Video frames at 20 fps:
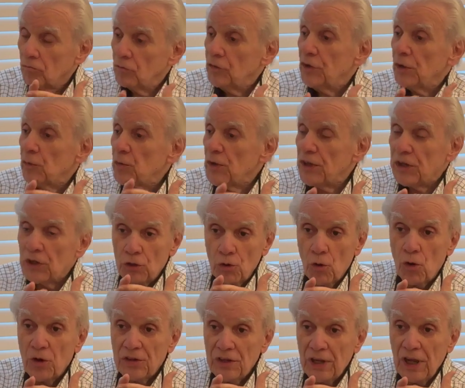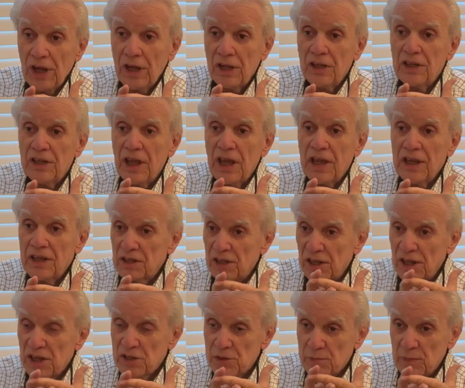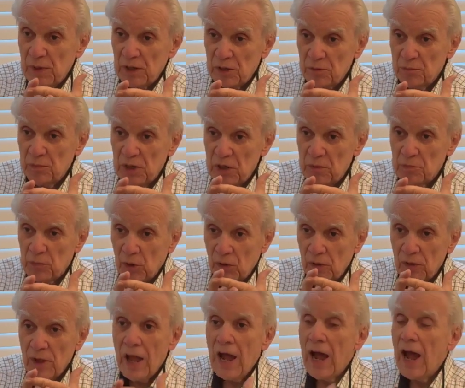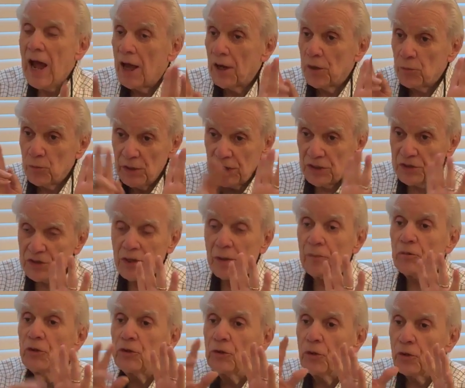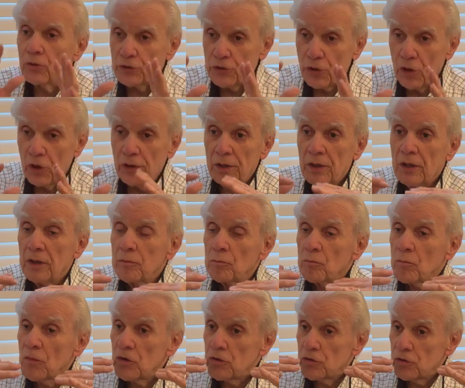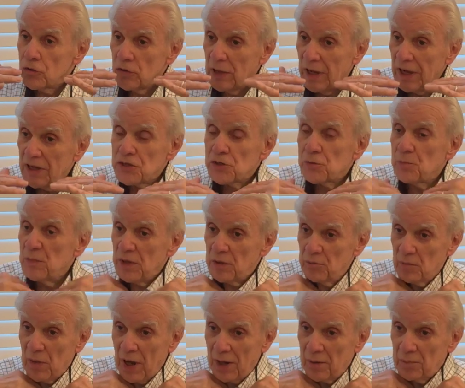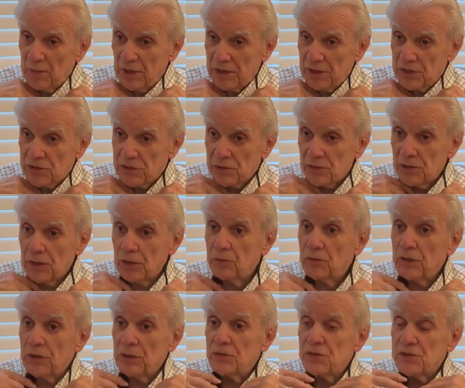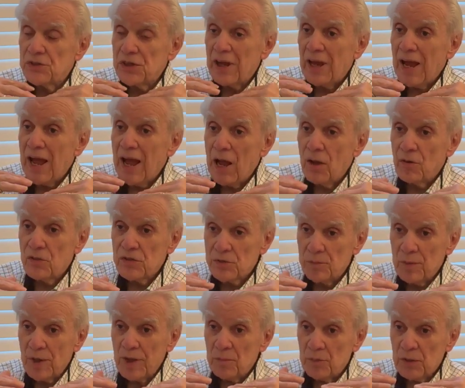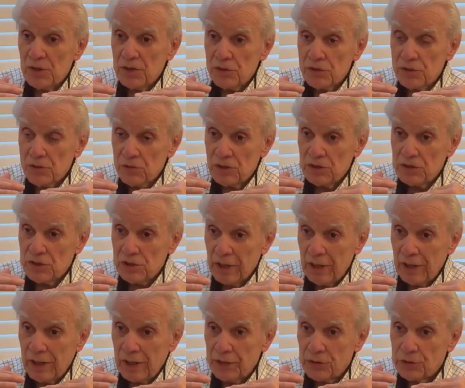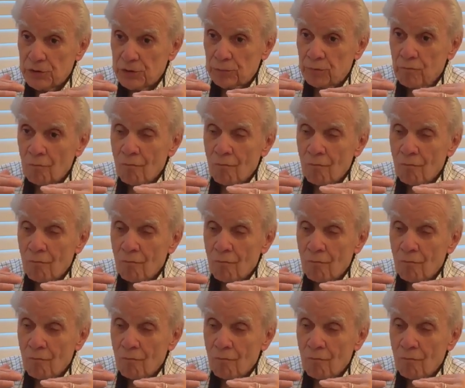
that we can ordain gay and lesbian people? How do we accept? It goes on that's been my ministry. And when you say, How has my ministry changed?